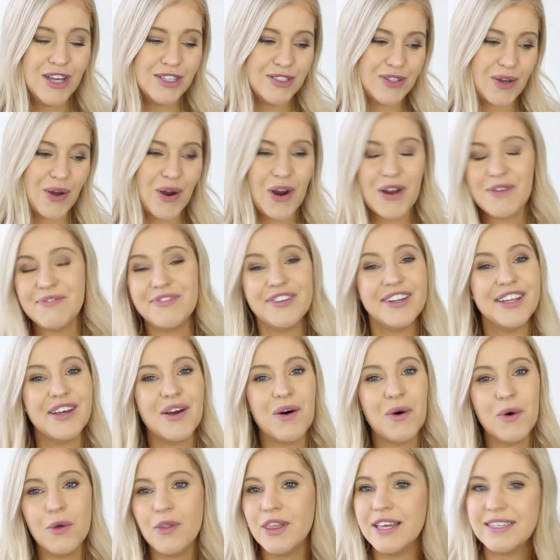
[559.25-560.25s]
So
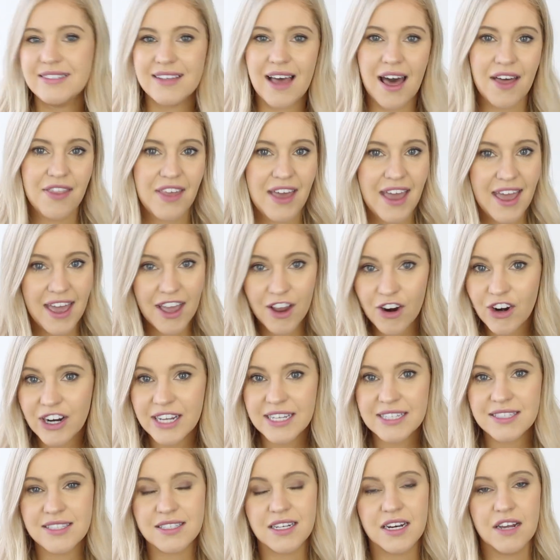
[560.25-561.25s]
hopefully all these other
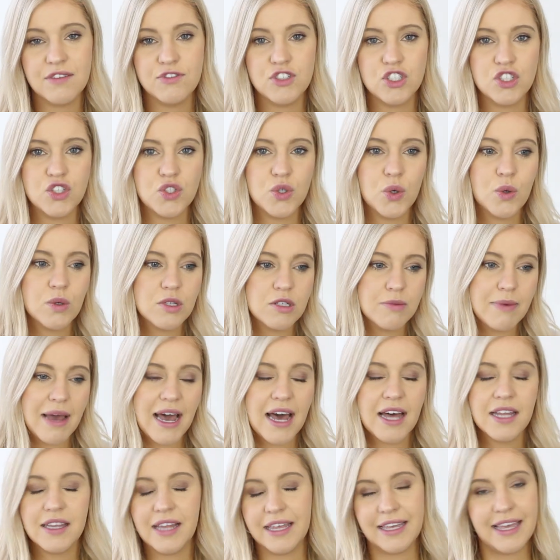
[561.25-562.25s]
areas that I've just talked
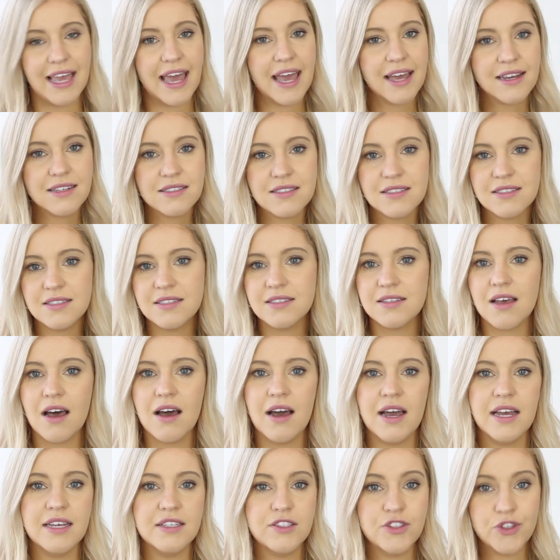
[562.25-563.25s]
about, like
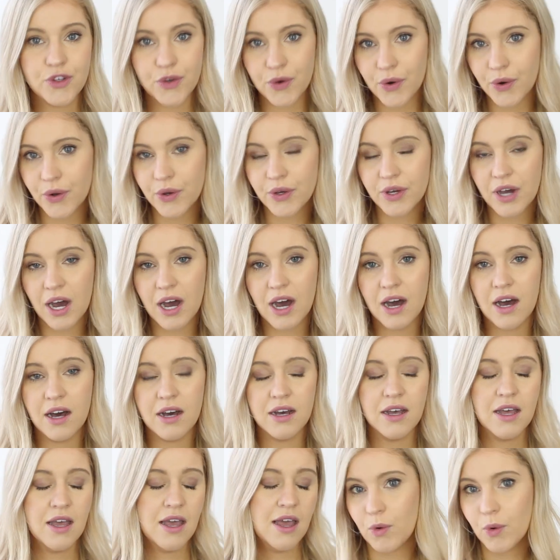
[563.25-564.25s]
exercise,
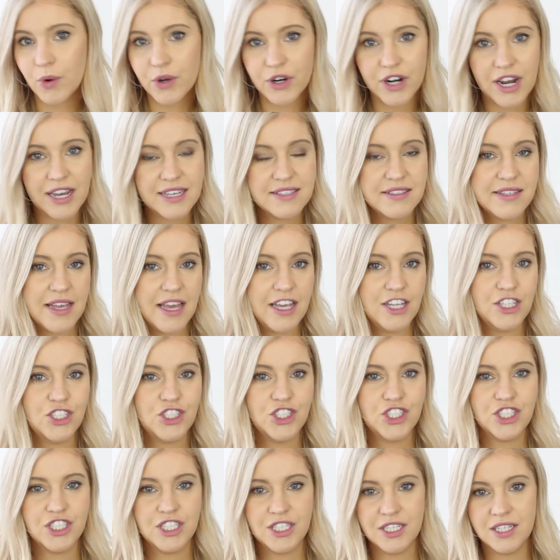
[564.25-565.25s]
yoga,
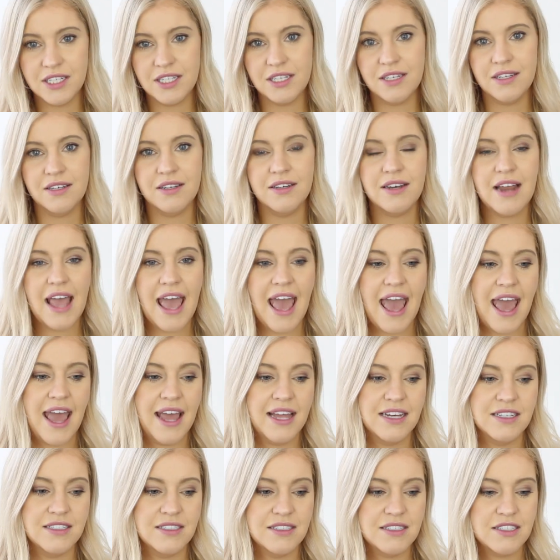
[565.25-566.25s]
organization,
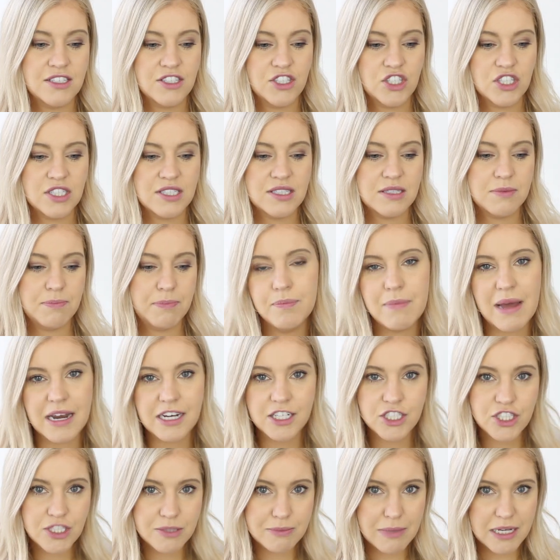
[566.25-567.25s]
and just
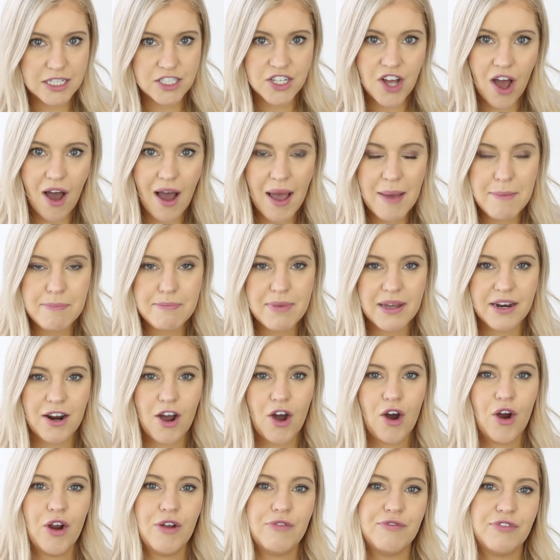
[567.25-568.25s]
managing my time better,
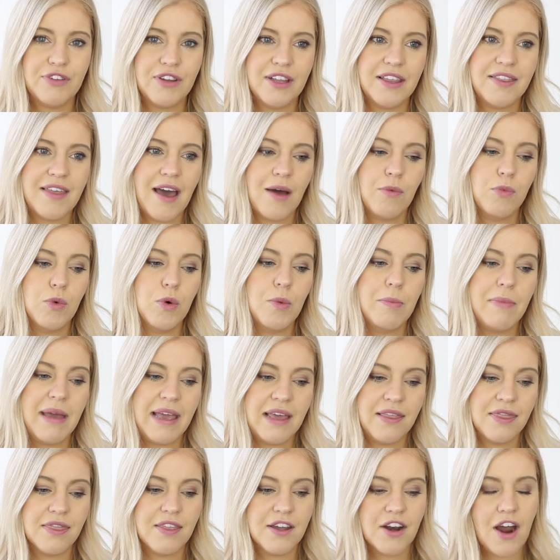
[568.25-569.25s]
hopefully that will
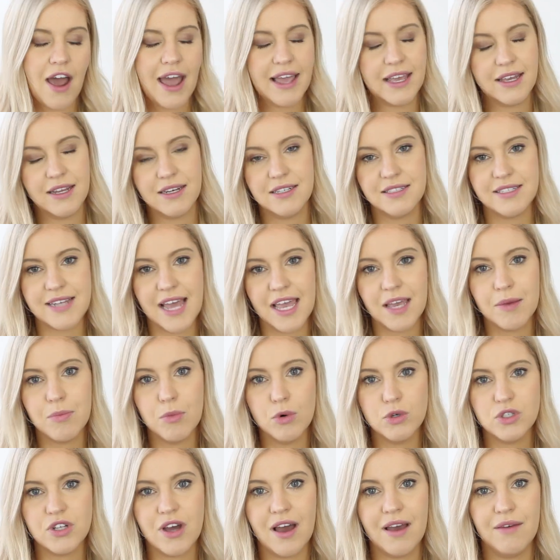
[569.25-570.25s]
mean that I can take
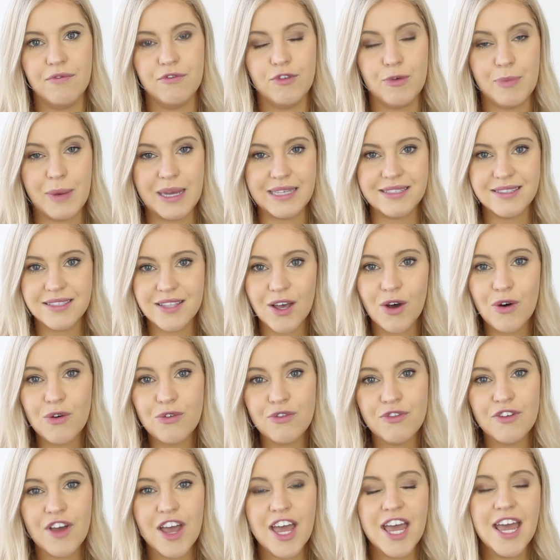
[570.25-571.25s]
more time for
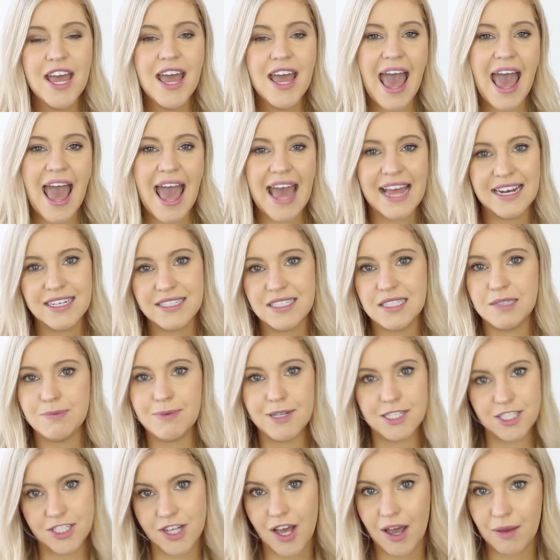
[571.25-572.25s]
myself and to
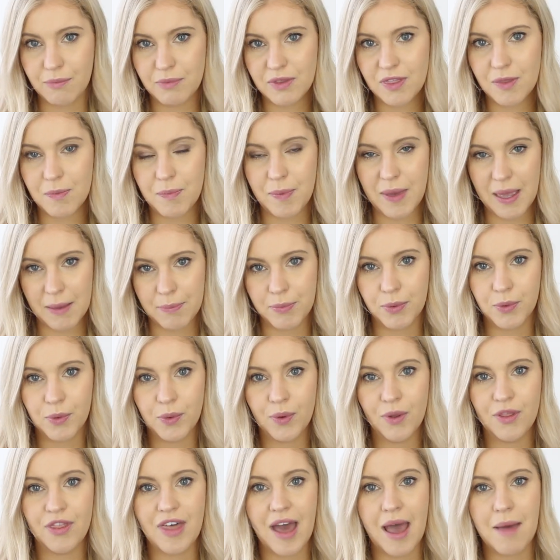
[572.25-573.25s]
spend time with the
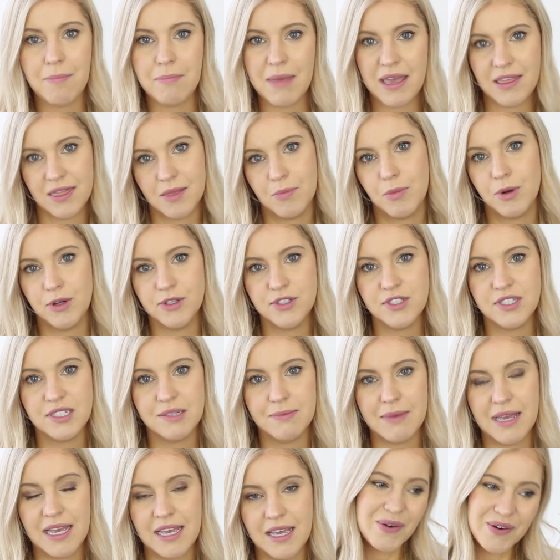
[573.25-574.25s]
people that mean the most
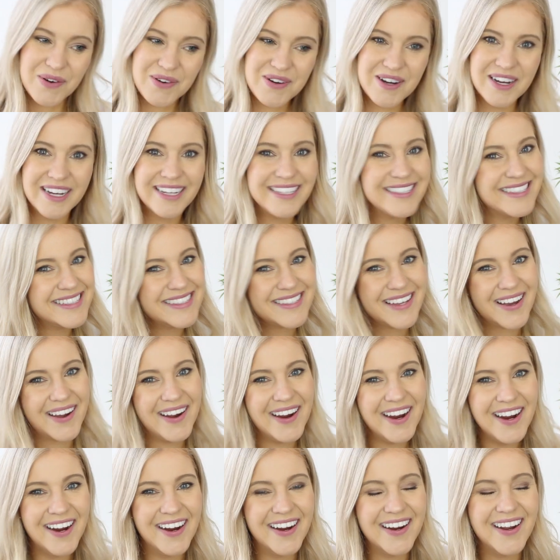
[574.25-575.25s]
to me. Whew. So
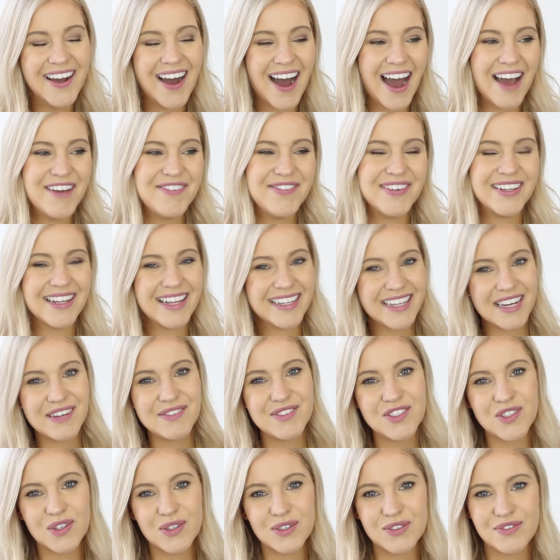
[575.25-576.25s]
I feel like
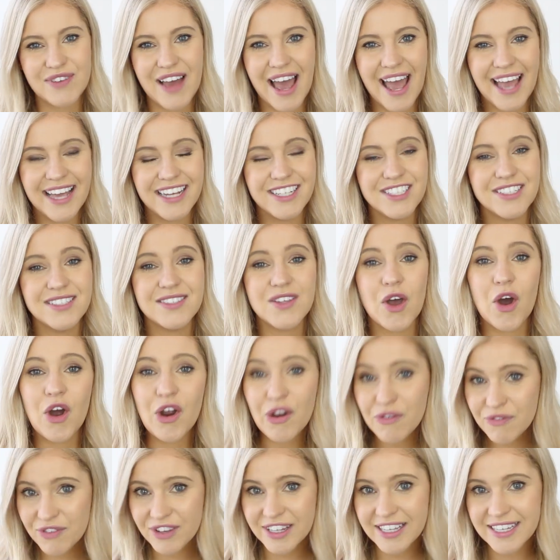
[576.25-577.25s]
I've talked for ages.
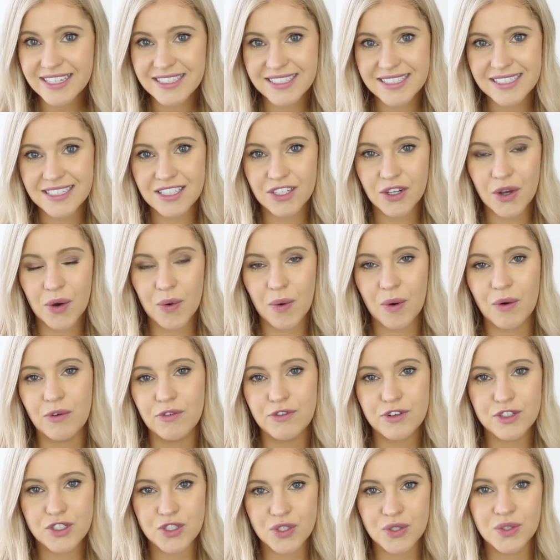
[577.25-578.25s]
Hopefully it didn't go on
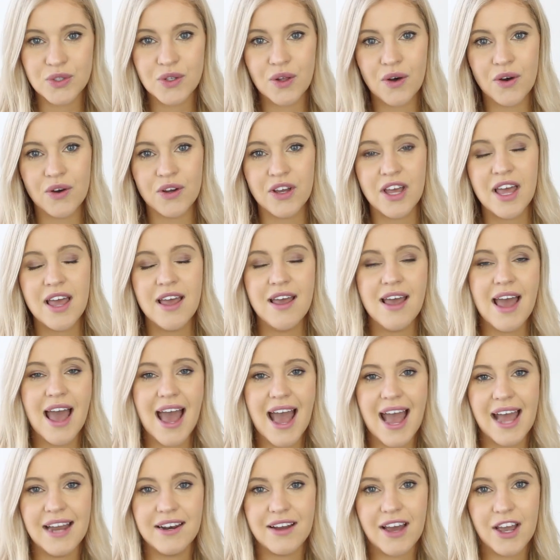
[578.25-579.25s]
for too long,
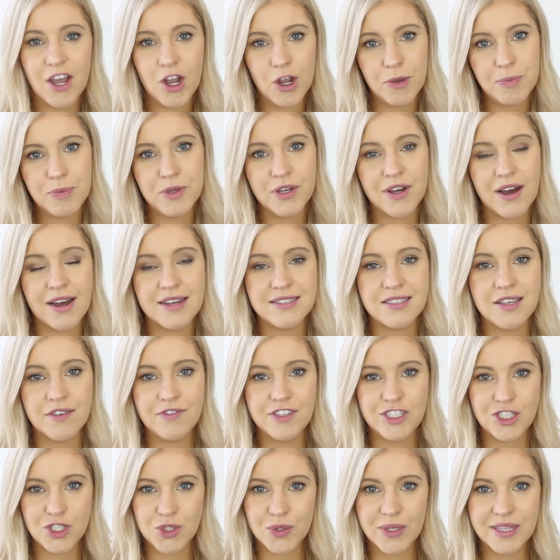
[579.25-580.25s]
and I hope you guys
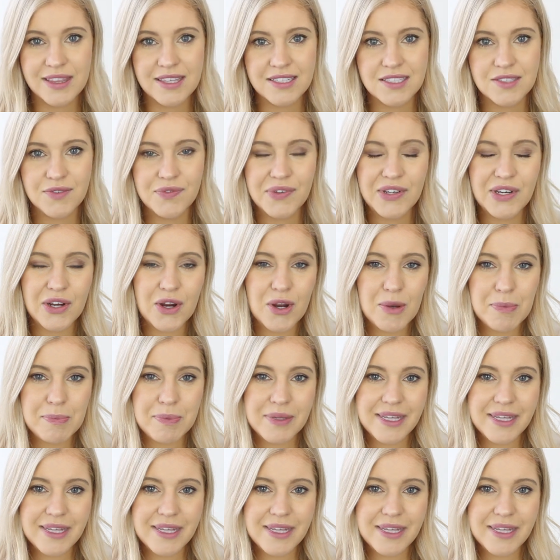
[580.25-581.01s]
have enjoyed this video.